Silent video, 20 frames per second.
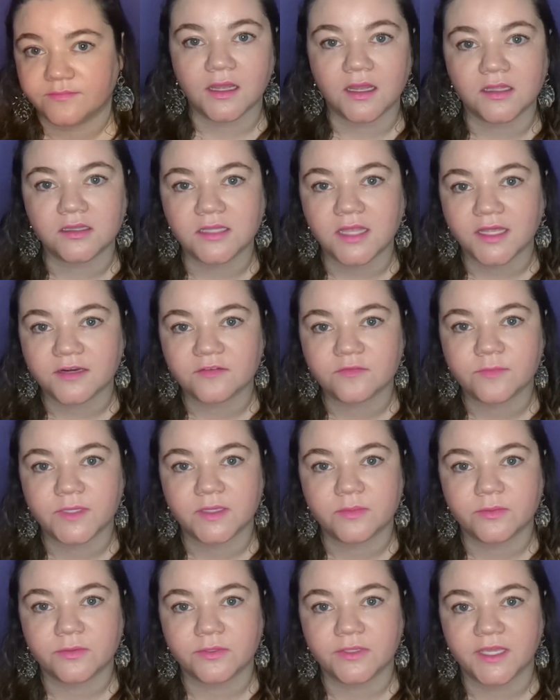A lot of
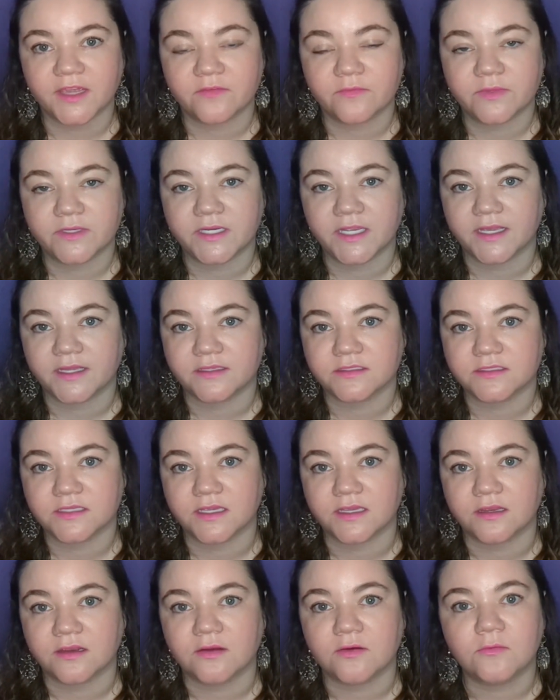people have been
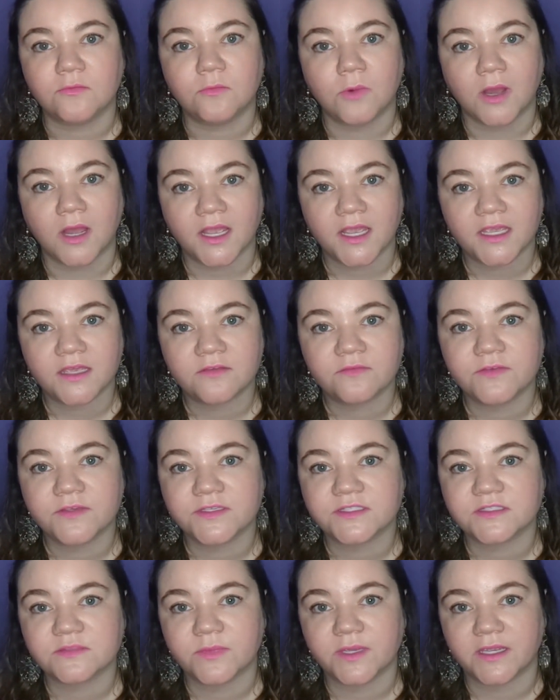asking why
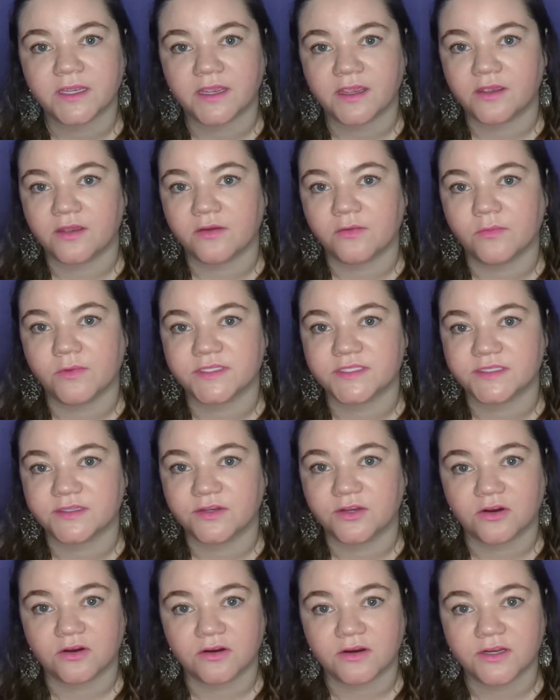Vismaya was
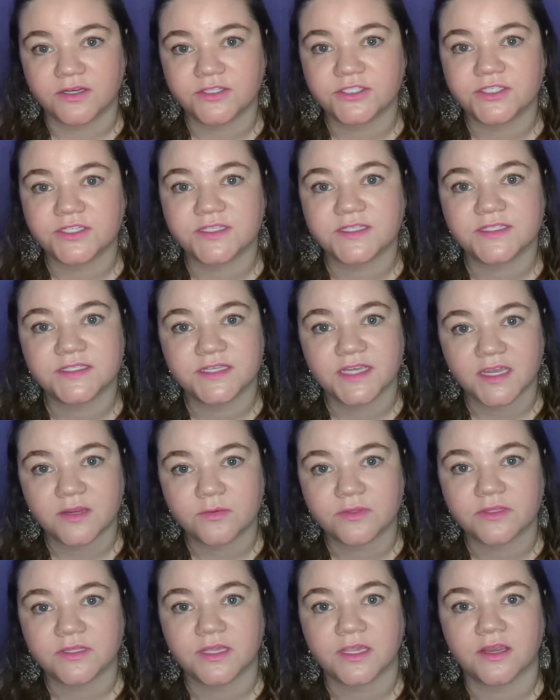encouraged to stay
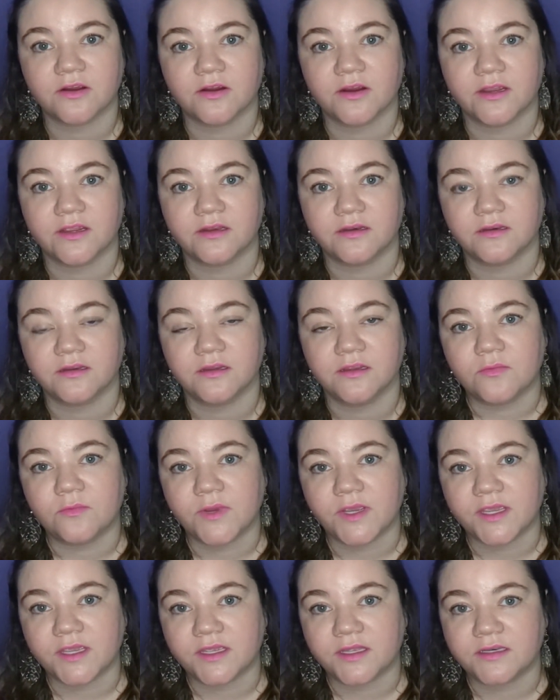with Kieran
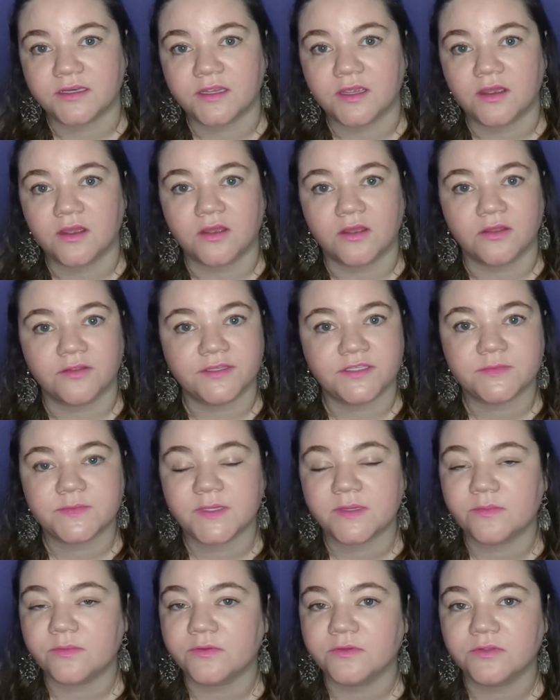when all these
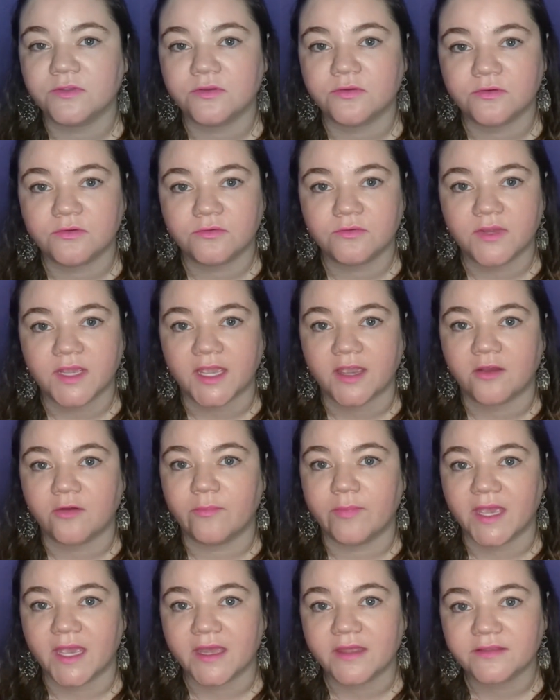people knew how
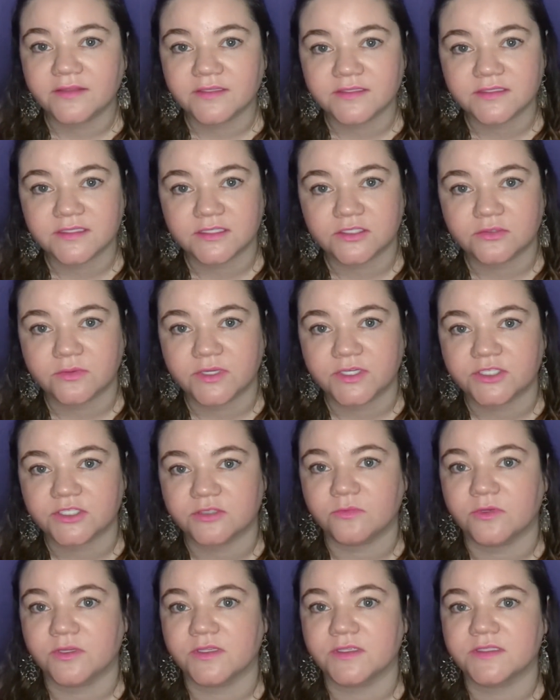bad the
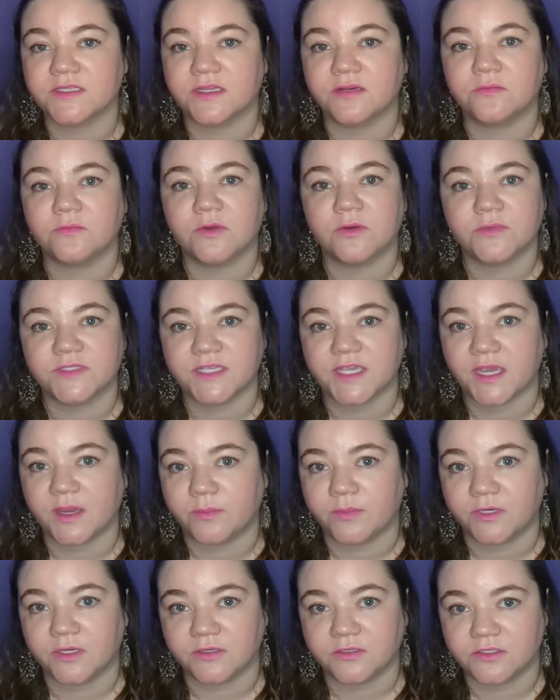situation was and what was
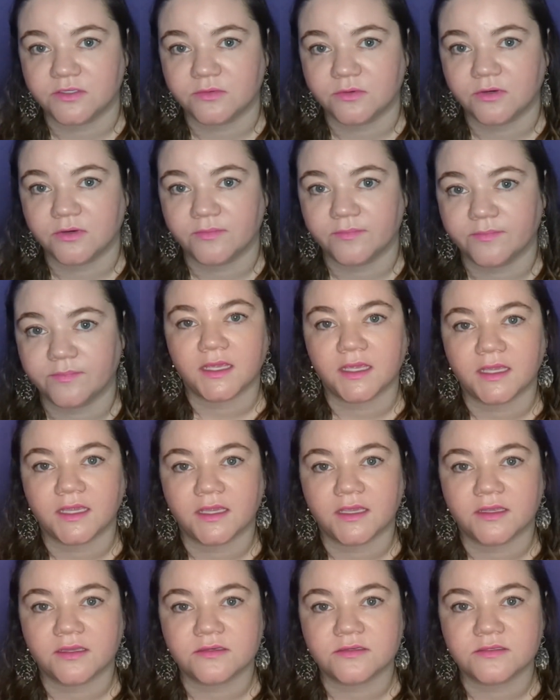happening to her.
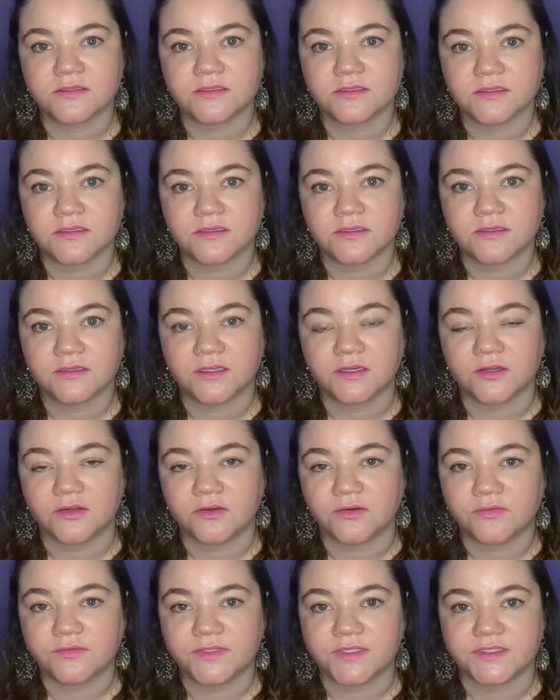And,
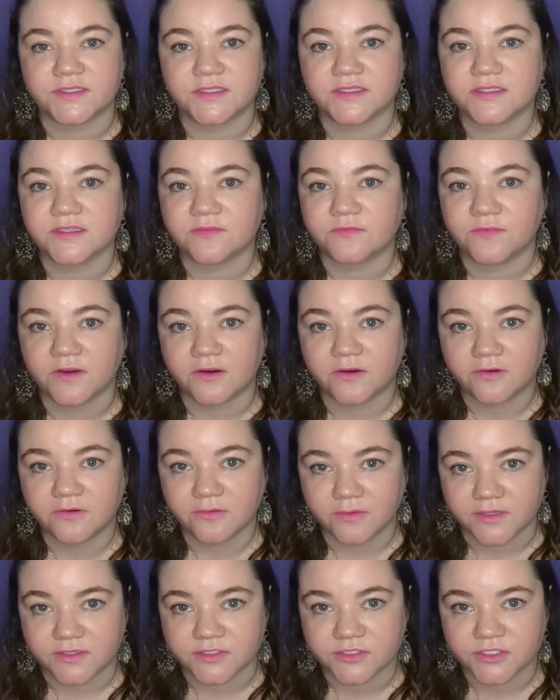this is a fair
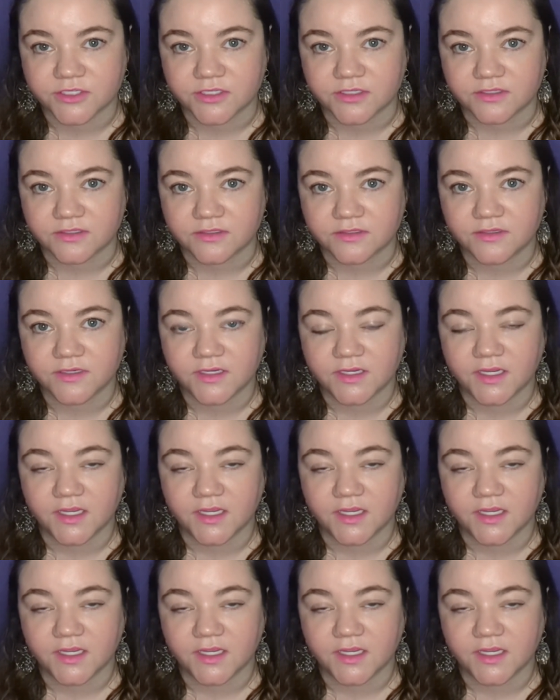question,